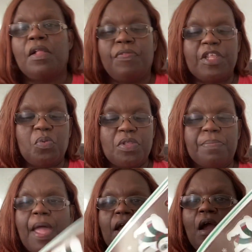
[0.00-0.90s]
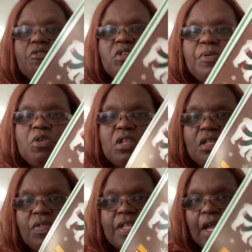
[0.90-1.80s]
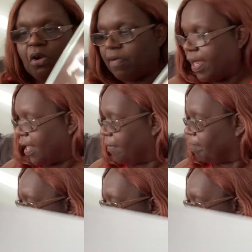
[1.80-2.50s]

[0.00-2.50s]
this was my contribution to the decorating.